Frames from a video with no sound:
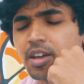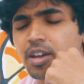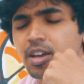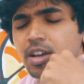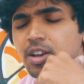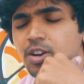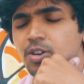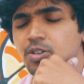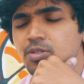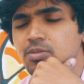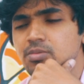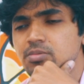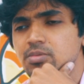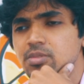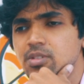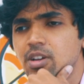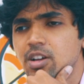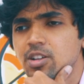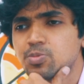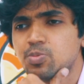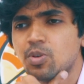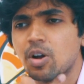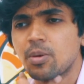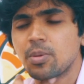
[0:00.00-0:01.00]

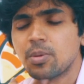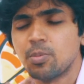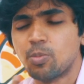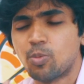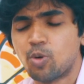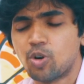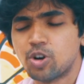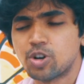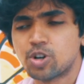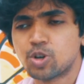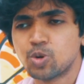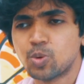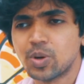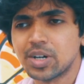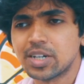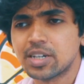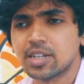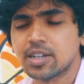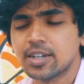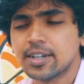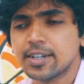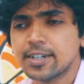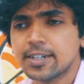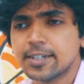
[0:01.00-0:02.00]
There's probably more to it,